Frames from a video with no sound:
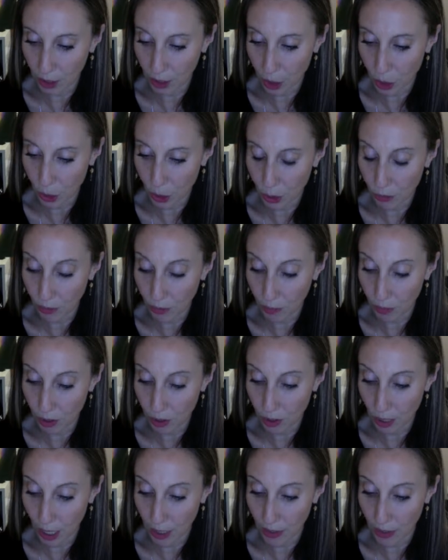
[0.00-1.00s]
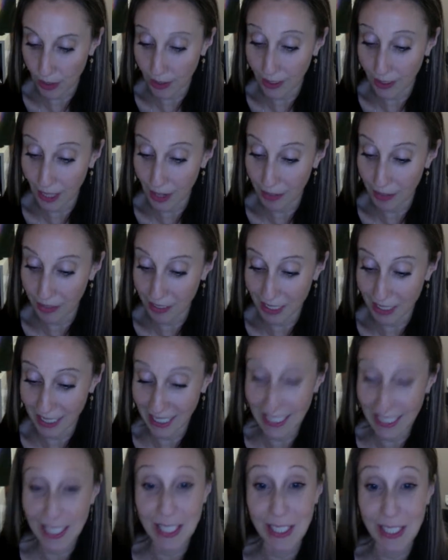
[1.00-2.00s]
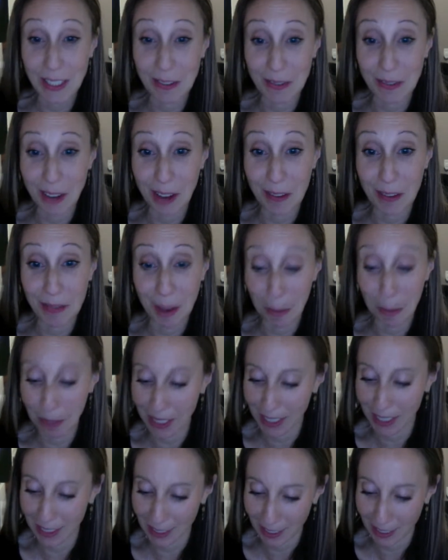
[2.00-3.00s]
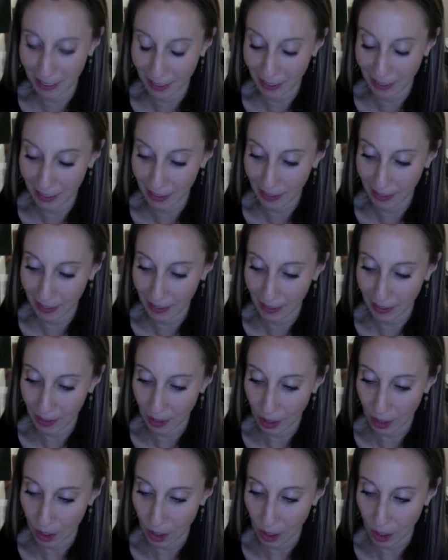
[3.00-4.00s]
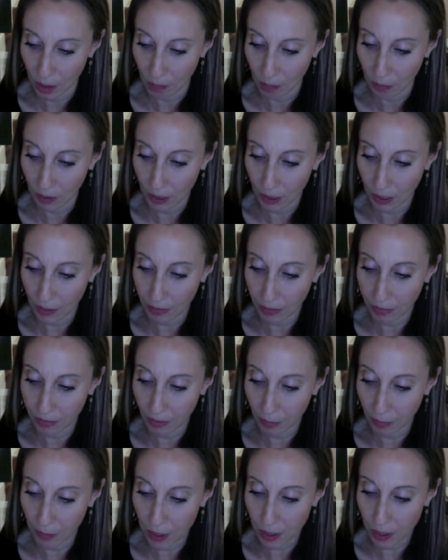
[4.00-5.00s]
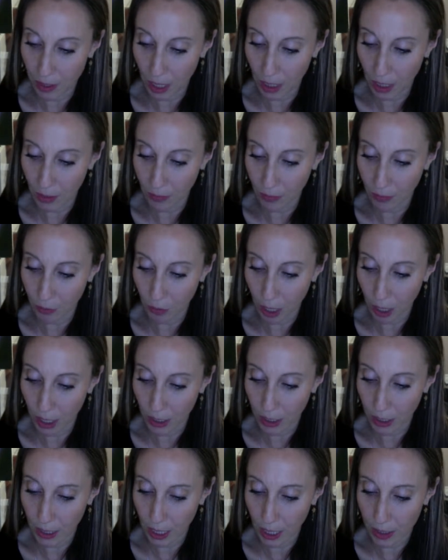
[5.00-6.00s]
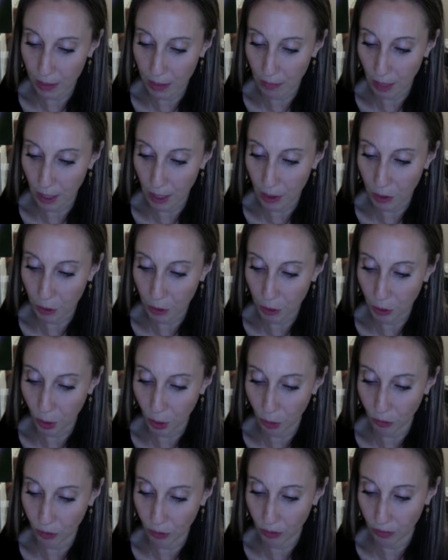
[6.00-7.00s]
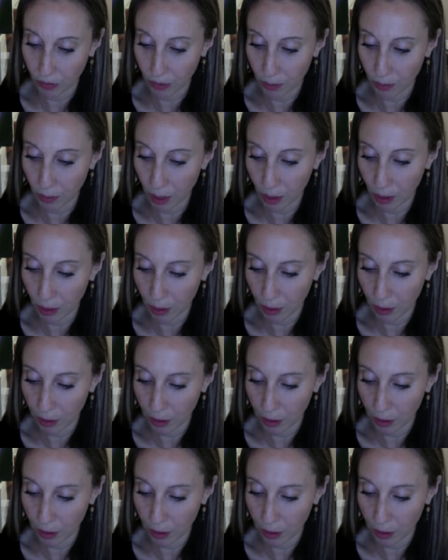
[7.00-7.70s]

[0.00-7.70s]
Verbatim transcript: issues from the side of the left, he is effeminate. But if from the side of the right, he has mastery over the female.